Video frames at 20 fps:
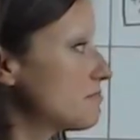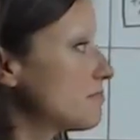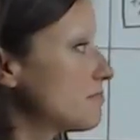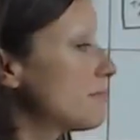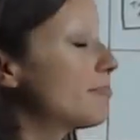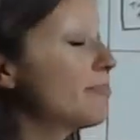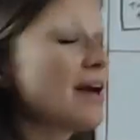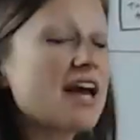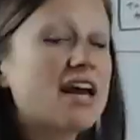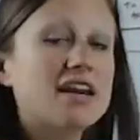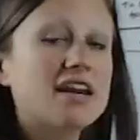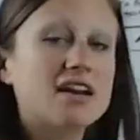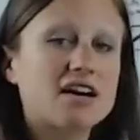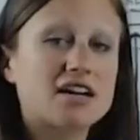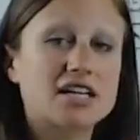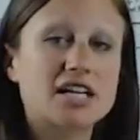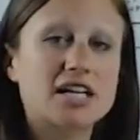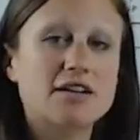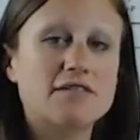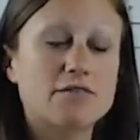paying on
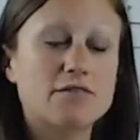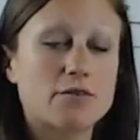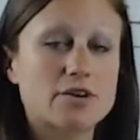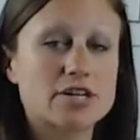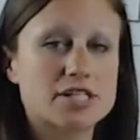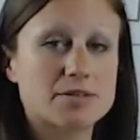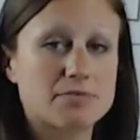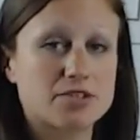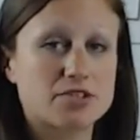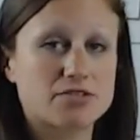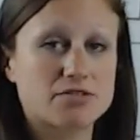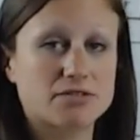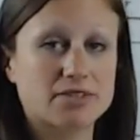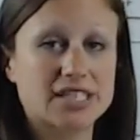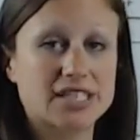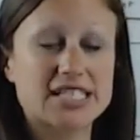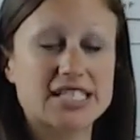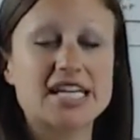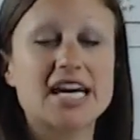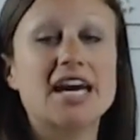an invoice but
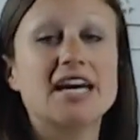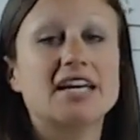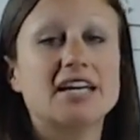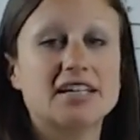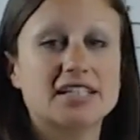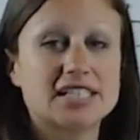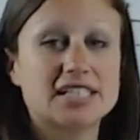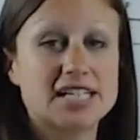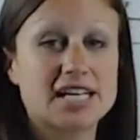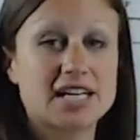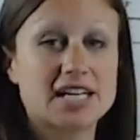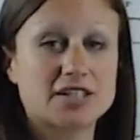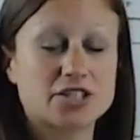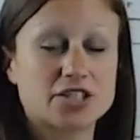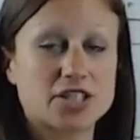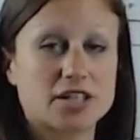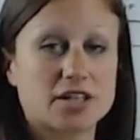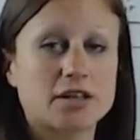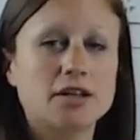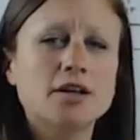truly taking a
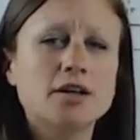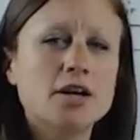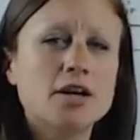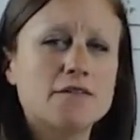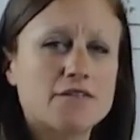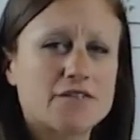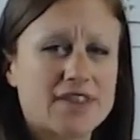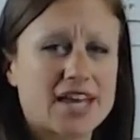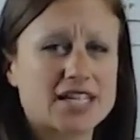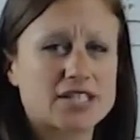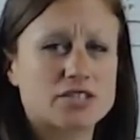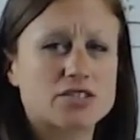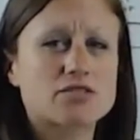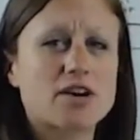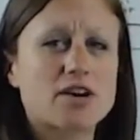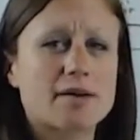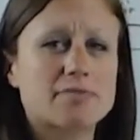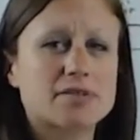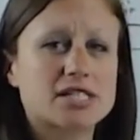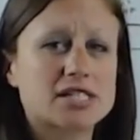deduction for that
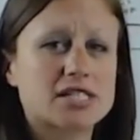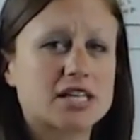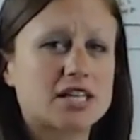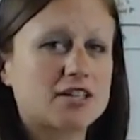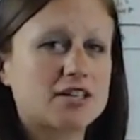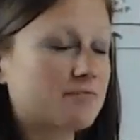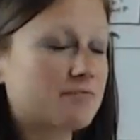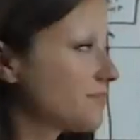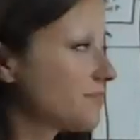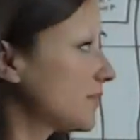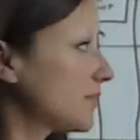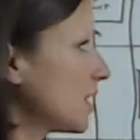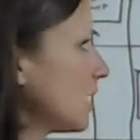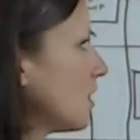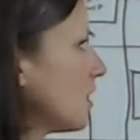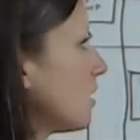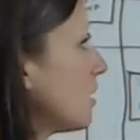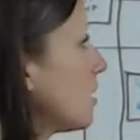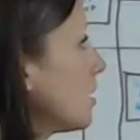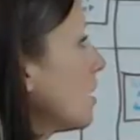discrepancy.
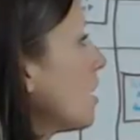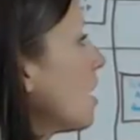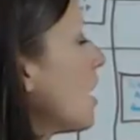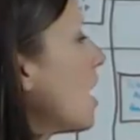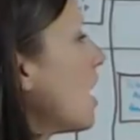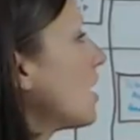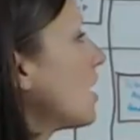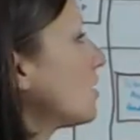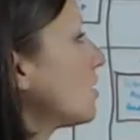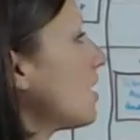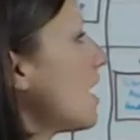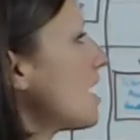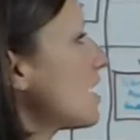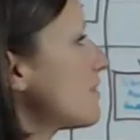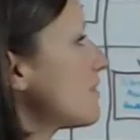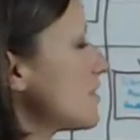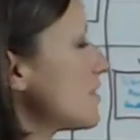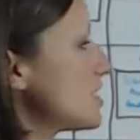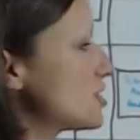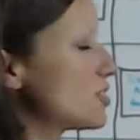A lot
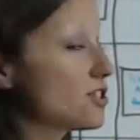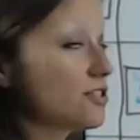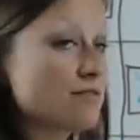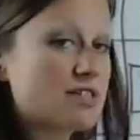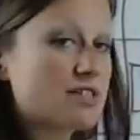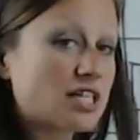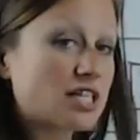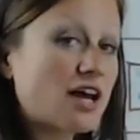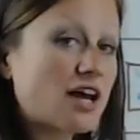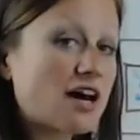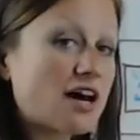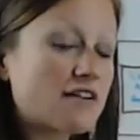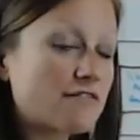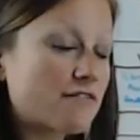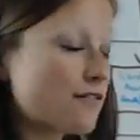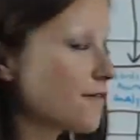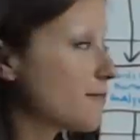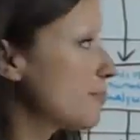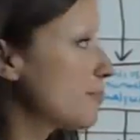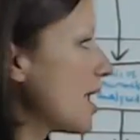of issues, a lot of
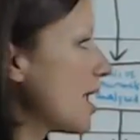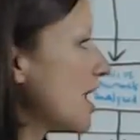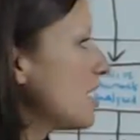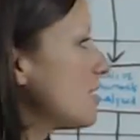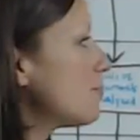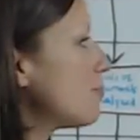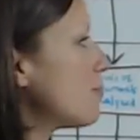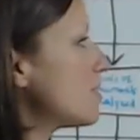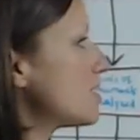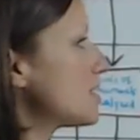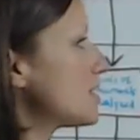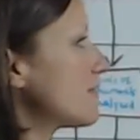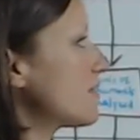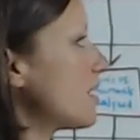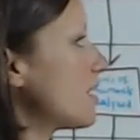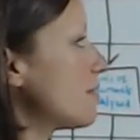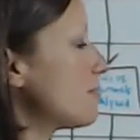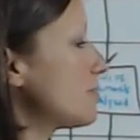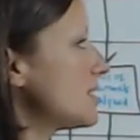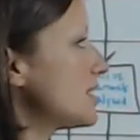pain points of
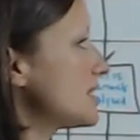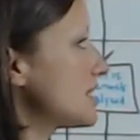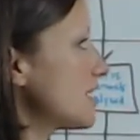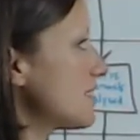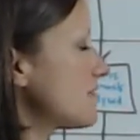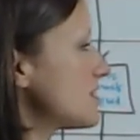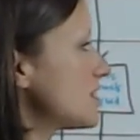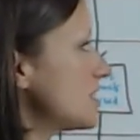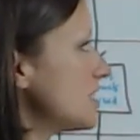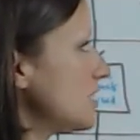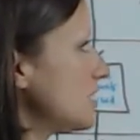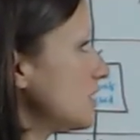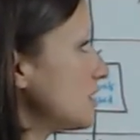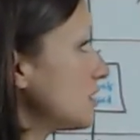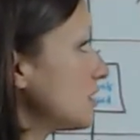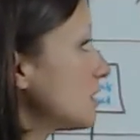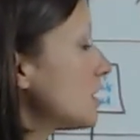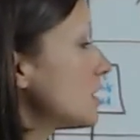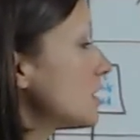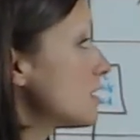companies I've
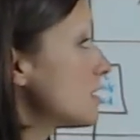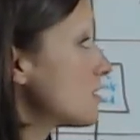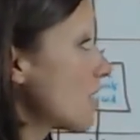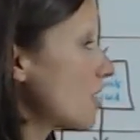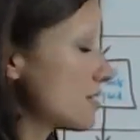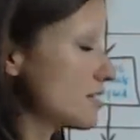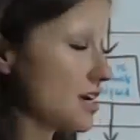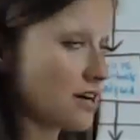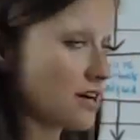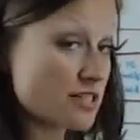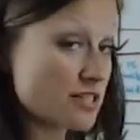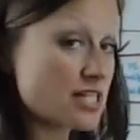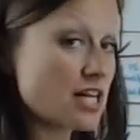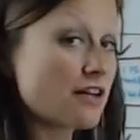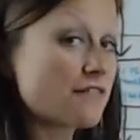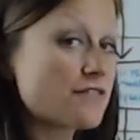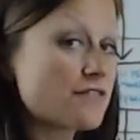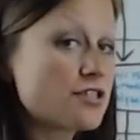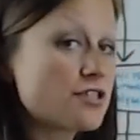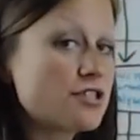seen are
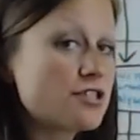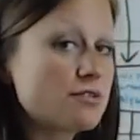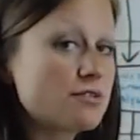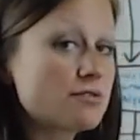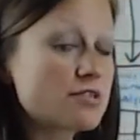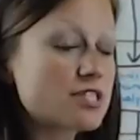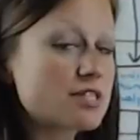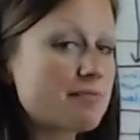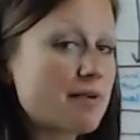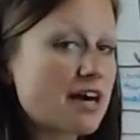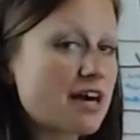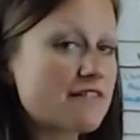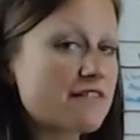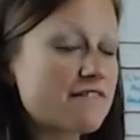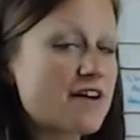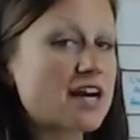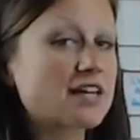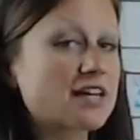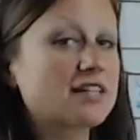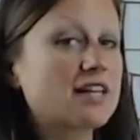self-induced by the
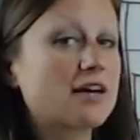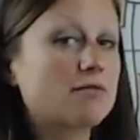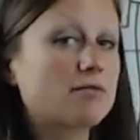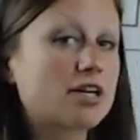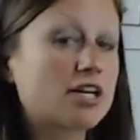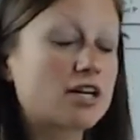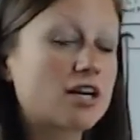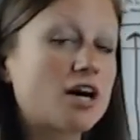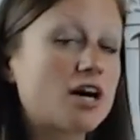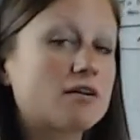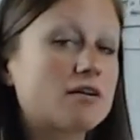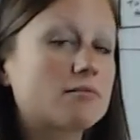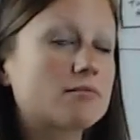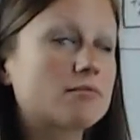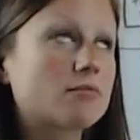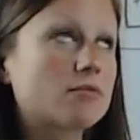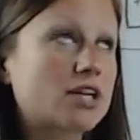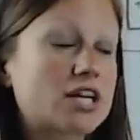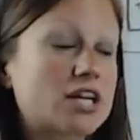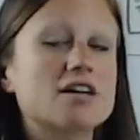fact that when
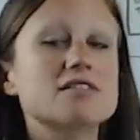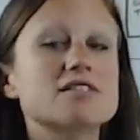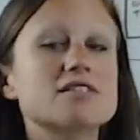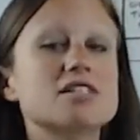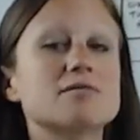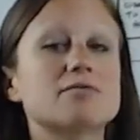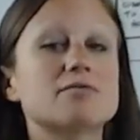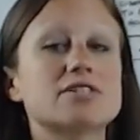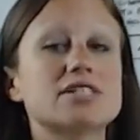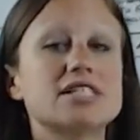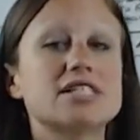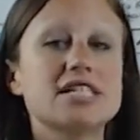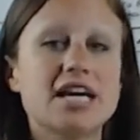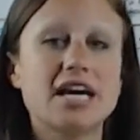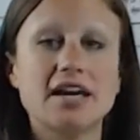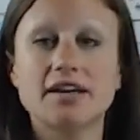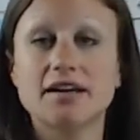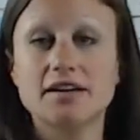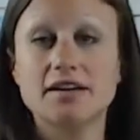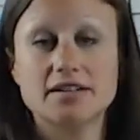a customer is
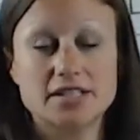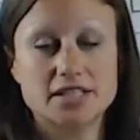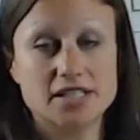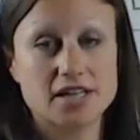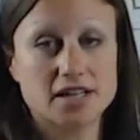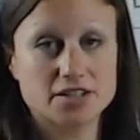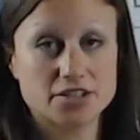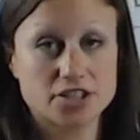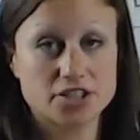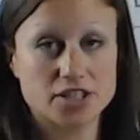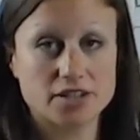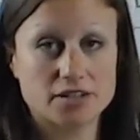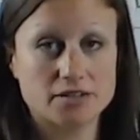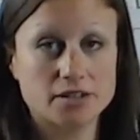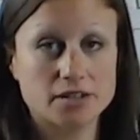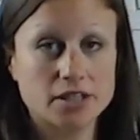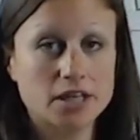taking a deduction